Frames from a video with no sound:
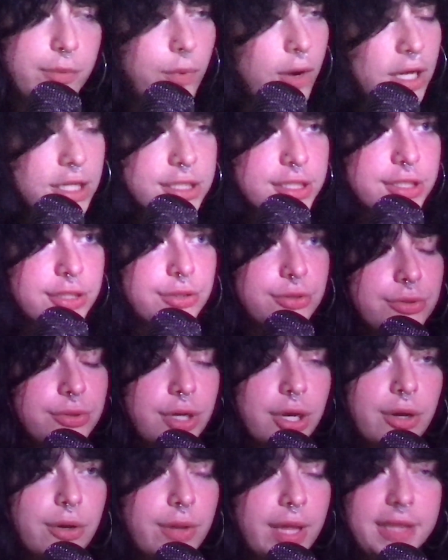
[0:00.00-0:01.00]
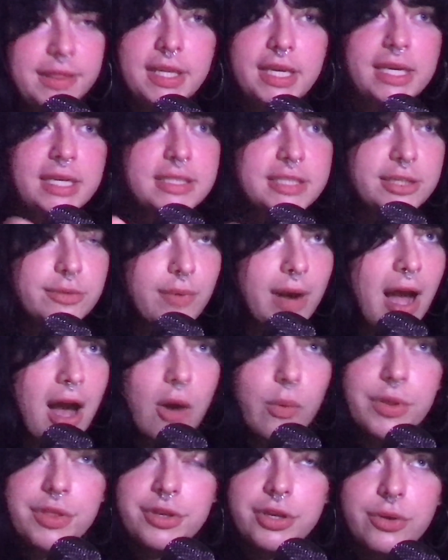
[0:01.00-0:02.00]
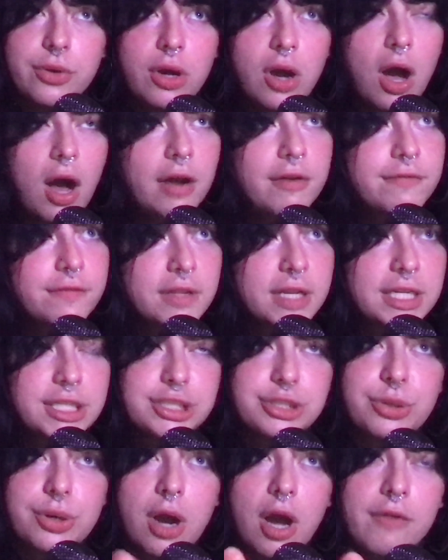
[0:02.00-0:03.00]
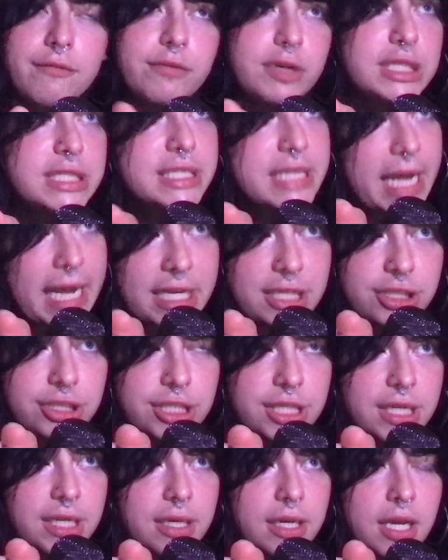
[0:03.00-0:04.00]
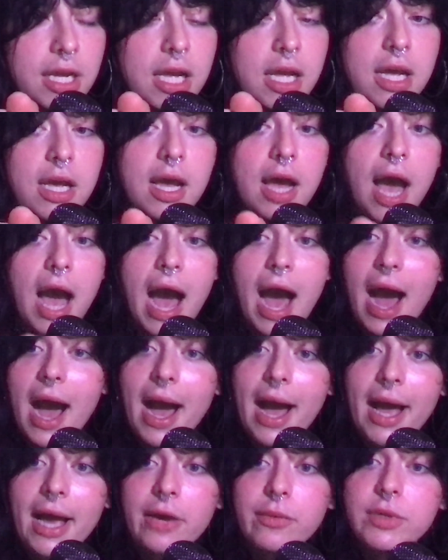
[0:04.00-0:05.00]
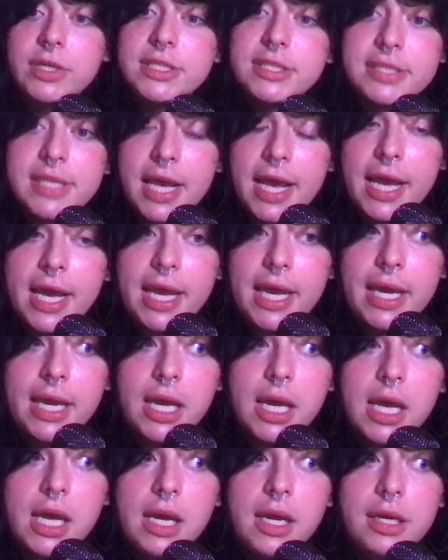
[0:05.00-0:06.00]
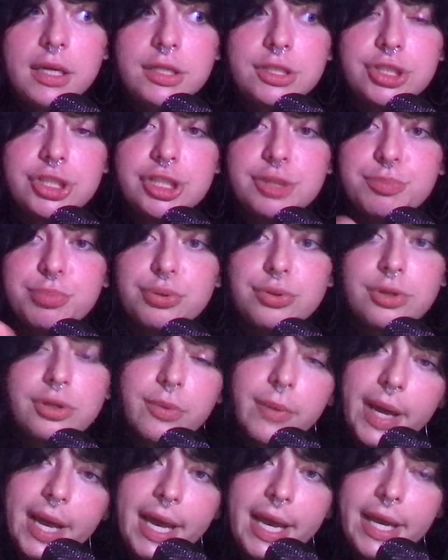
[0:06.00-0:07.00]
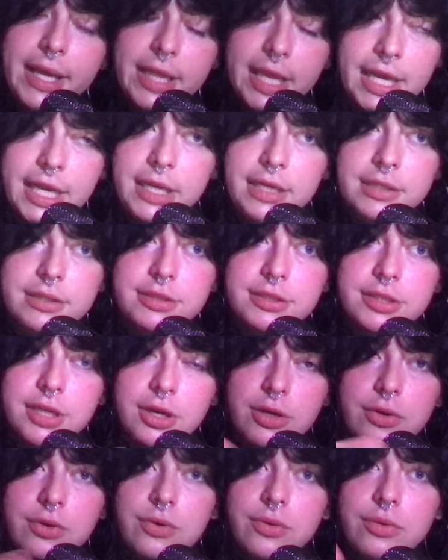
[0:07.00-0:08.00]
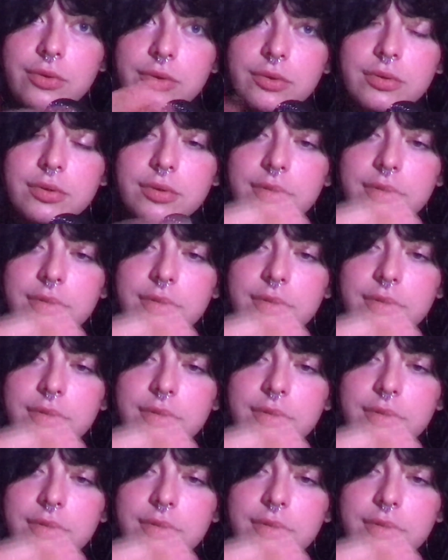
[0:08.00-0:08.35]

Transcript: want to go like the easy route with no conflict, no confrontation, I would say just pull away. Like don't